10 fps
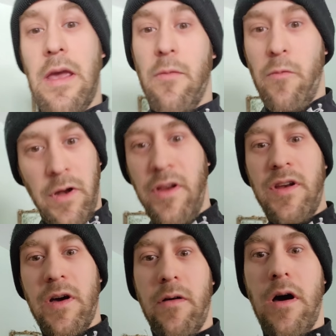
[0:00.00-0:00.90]
And what do you
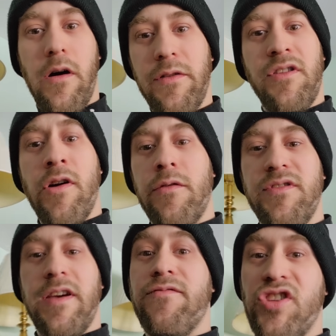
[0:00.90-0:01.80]
know? All their tones have